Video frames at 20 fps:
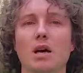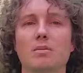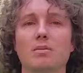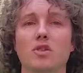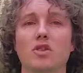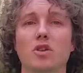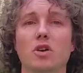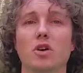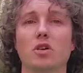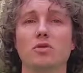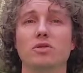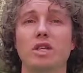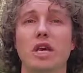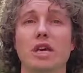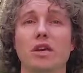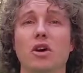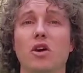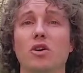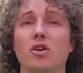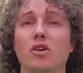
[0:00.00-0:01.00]
So
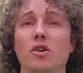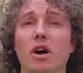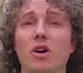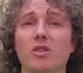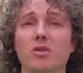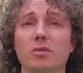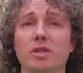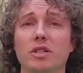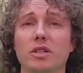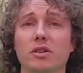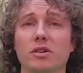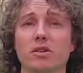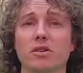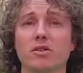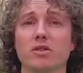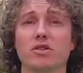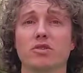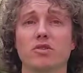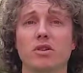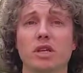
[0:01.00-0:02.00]
take all your other
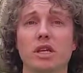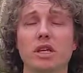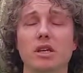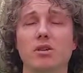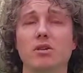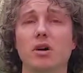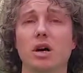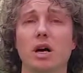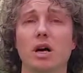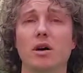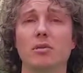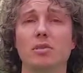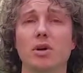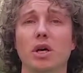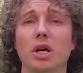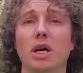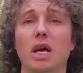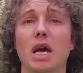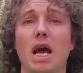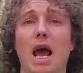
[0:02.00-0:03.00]
materials to the Ecohub,
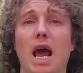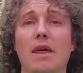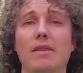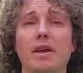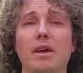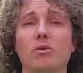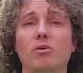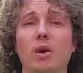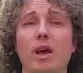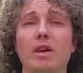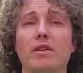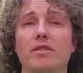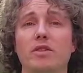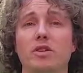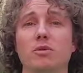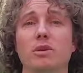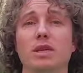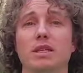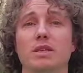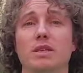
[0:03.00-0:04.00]
and then wait to
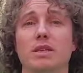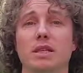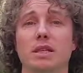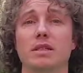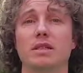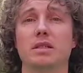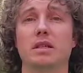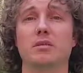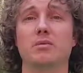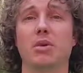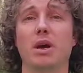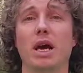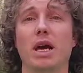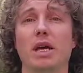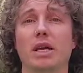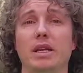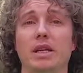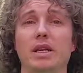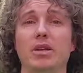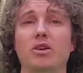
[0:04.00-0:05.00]
be assisted by
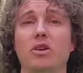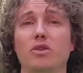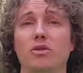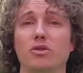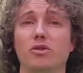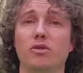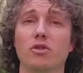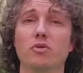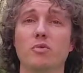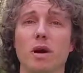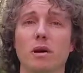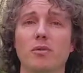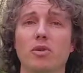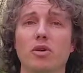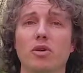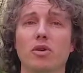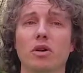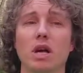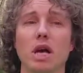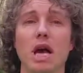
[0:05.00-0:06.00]
an Eco crew
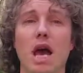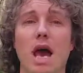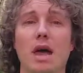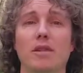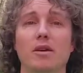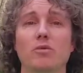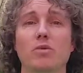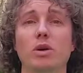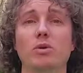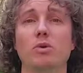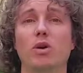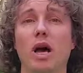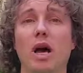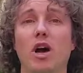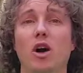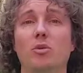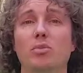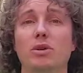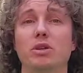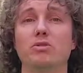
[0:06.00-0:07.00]
member, and then we will
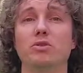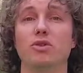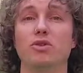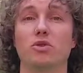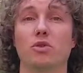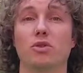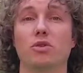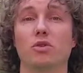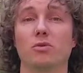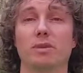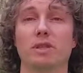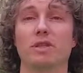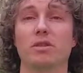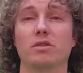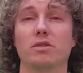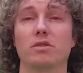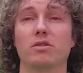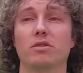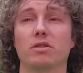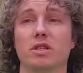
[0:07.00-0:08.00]
help you sort your
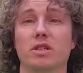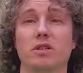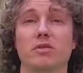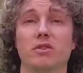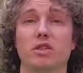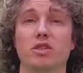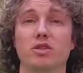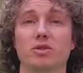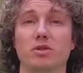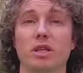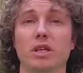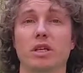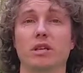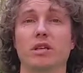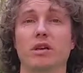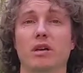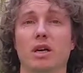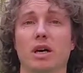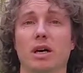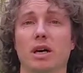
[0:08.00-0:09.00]
materials
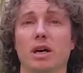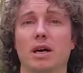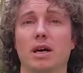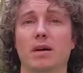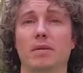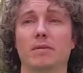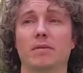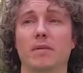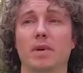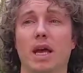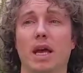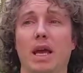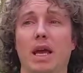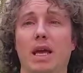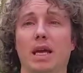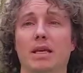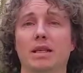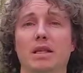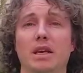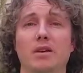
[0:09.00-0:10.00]
individually.
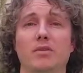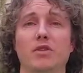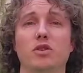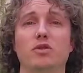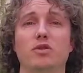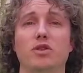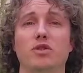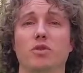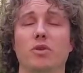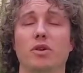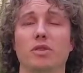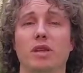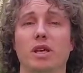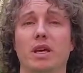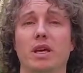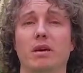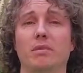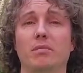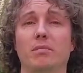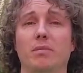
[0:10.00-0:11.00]
And if you sort
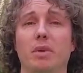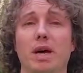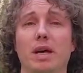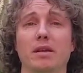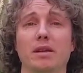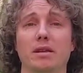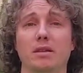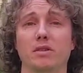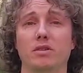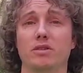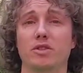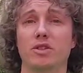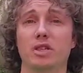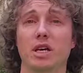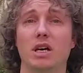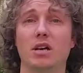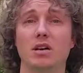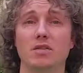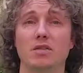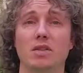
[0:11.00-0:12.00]
them by
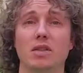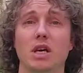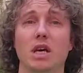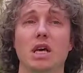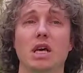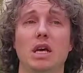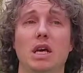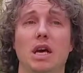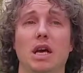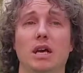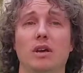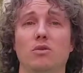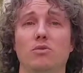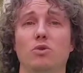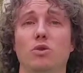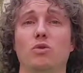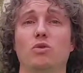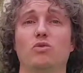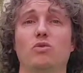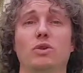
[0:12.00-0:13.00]
yourselves, it
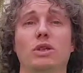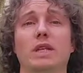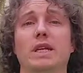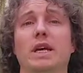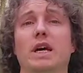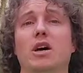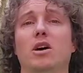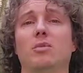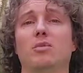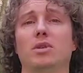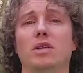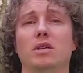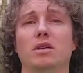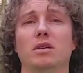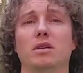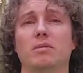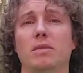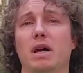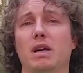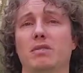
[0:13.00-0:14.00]
will really help the
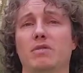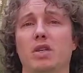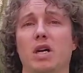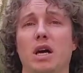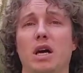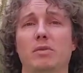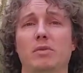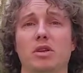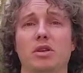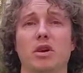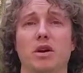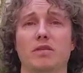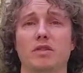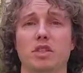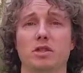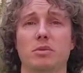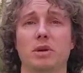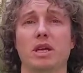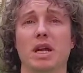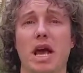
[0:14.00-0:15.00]
amount of time that you have to
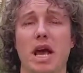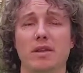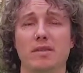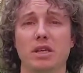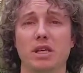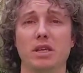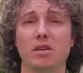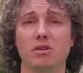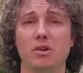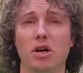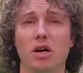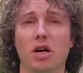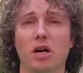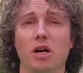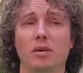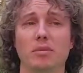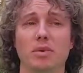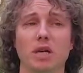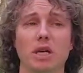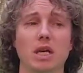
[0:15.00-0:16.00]
spend at the
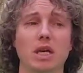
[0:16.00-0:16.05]
Ecohub.